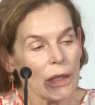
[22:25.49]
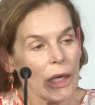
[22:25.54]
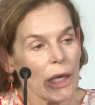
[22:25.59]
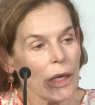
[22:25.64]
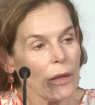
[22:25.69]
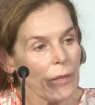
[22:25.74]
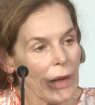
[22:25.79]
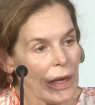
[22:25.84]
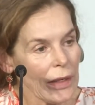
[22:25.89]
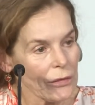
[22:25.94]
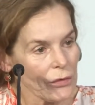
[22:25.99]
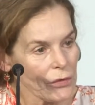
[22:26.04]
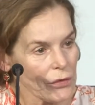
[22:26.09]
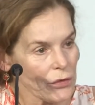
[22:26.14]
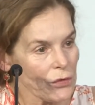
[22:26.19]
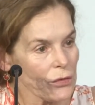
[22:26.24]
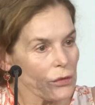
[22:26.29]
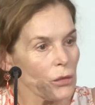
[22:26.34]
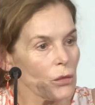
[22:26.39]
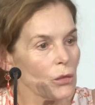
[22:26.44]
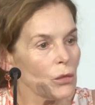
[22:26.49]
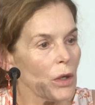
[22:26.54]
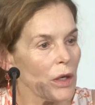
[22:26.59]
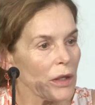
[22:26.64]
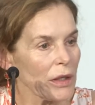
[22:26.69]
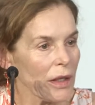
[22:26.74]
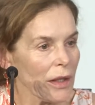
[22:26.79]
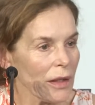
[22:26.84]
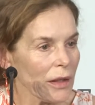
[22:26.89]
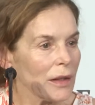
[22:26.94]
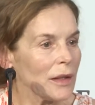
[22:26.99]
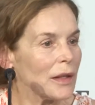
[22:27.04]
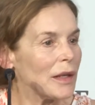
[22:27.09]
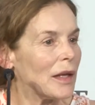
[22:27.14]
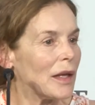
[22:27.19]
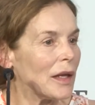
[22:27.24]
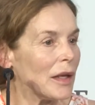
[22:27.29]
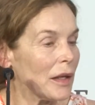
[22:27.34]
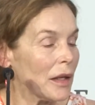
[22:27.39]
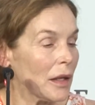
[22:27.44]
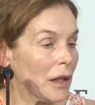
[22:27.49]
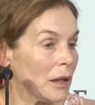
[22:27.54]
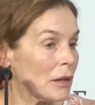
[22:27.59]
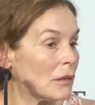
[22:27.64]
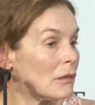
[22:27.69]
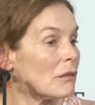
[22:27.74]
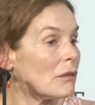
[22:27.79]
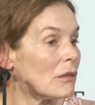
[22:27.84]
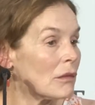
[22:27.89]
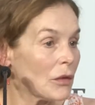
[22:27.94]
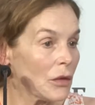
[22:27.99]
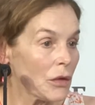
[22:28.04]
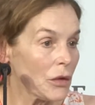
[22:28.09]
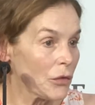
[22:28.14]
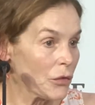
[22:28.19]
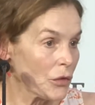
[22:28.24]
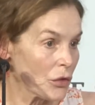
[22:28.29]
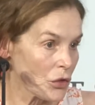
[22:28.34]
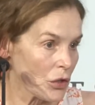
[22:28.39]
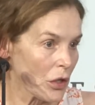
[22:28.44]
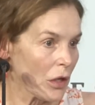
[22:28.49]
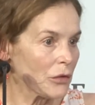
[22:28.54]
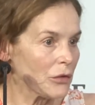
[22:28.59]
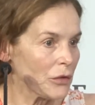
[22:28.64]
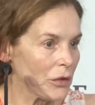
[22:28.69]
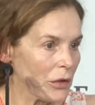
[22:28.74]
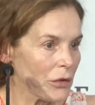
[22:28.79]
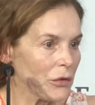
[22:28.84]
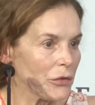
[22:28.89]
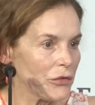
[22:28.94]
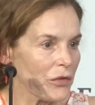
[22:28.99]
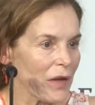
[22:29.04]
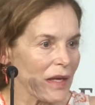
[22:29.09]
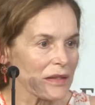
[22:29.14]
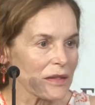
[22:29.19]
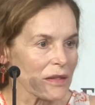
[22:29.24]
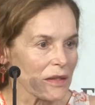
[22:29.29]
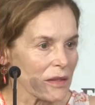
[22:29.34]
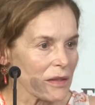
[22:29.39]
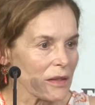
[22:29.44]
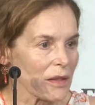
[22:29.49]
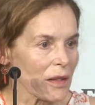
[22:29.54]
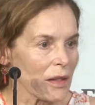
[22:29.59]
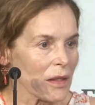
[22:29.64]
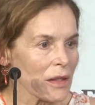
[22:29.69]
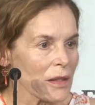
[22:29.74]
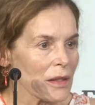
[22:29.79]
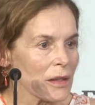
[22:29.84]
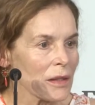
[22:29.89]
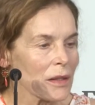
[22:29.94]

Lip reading: about working in the genre of fantasy